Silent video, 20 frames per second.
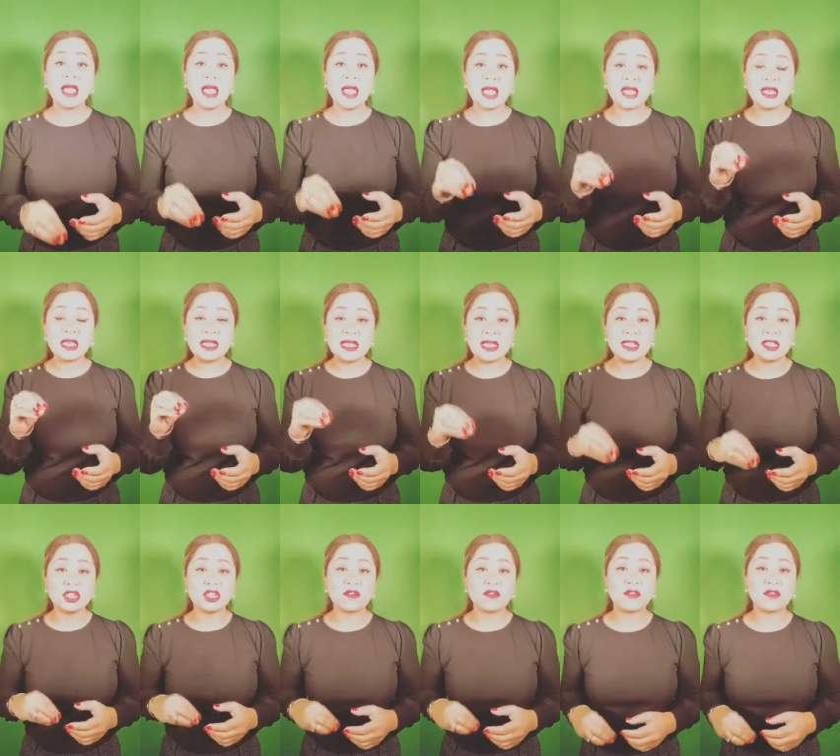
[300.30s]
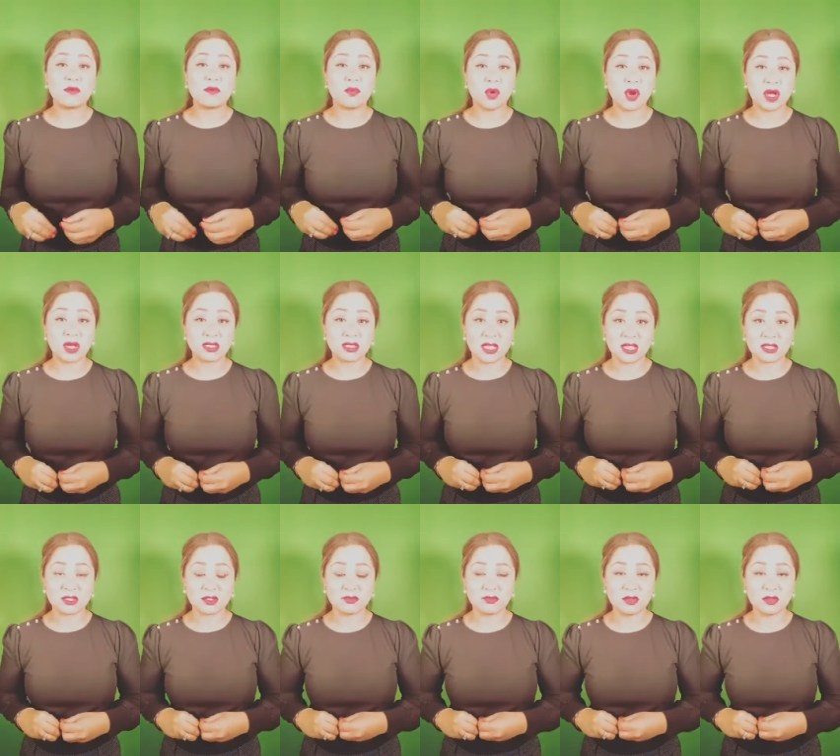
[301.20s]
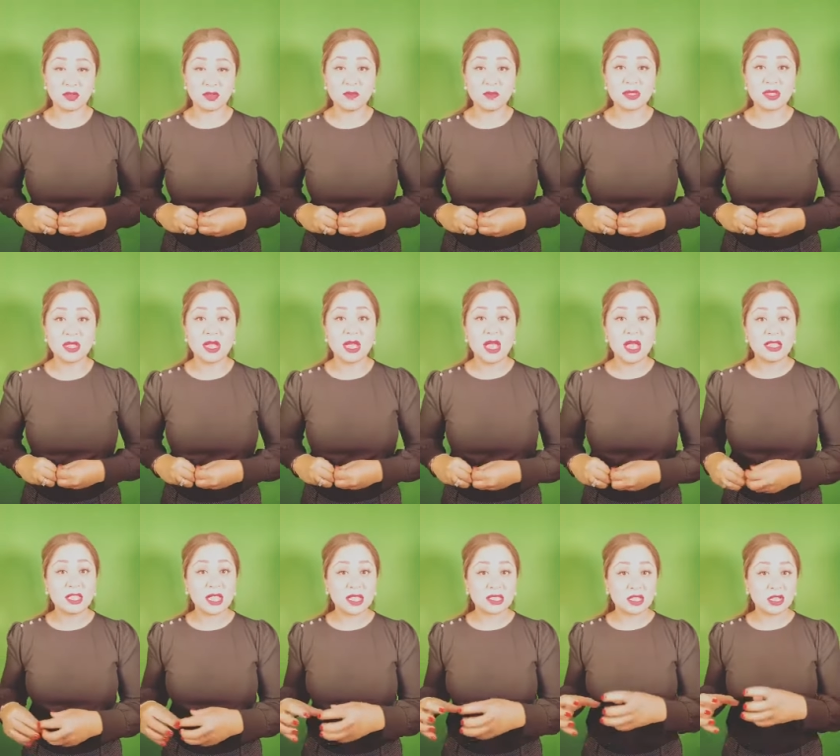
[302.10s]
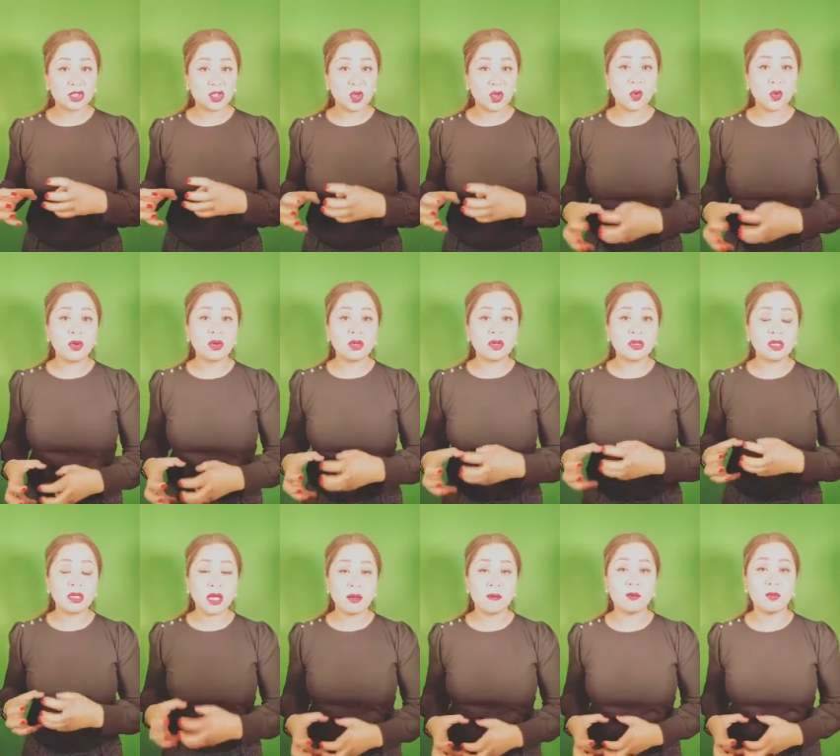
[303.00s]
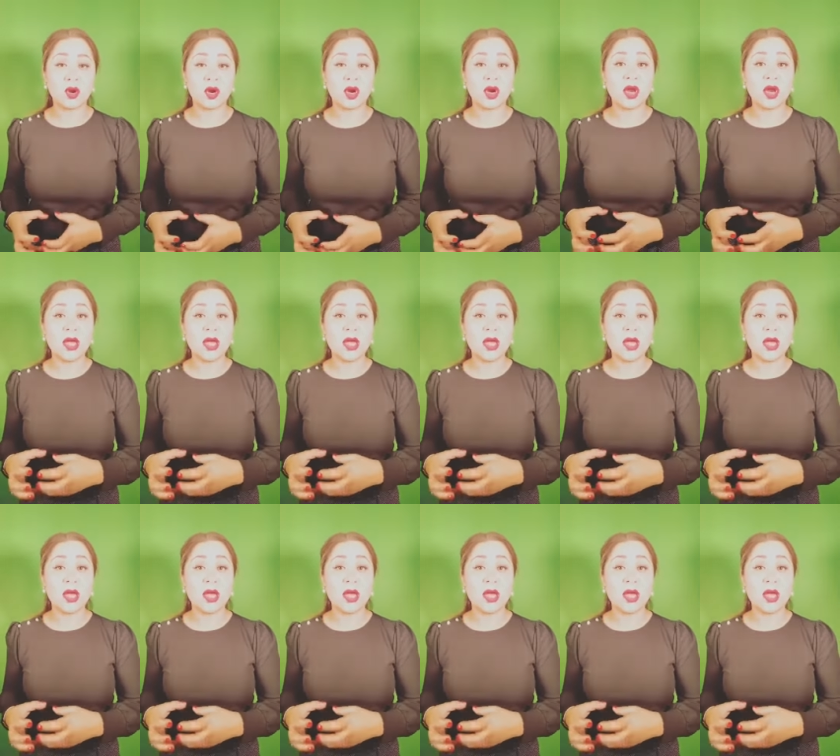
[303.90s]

in each of the process groups, that the total number